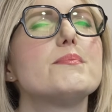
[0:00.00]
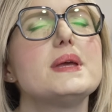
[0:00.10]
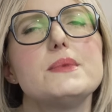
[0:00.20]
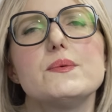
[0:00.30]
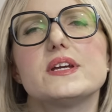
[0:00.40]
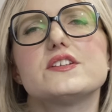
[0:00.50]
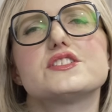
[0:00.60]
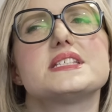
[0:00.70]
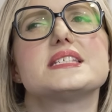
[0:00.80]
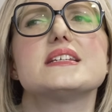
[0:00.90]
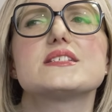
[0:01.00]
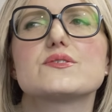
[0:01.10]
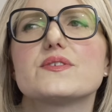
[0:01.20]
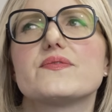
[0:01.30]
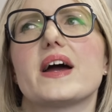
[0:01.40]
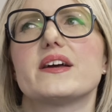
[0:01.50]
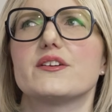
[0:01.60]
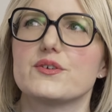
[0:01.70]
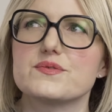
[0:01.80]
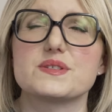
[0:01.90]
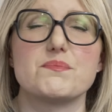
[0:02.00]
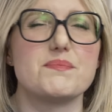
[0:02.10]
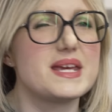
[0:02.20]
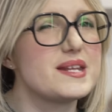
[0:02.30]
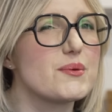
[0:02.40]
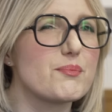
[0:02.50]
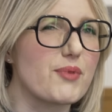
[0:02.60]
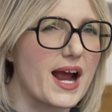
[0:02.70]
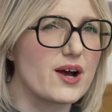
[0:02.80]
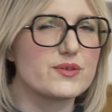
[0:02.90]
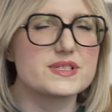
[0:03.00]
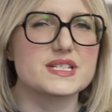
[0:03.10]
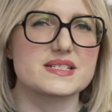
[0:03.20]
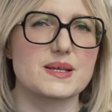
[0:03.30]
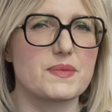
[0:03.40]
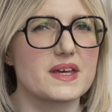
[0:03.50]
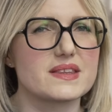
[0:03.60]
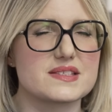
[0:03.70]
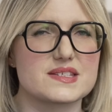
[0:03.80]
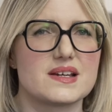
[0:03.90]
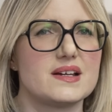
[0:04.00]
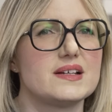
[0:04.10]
maybe we could just see sort of, I don't know, some medium browns, like something that's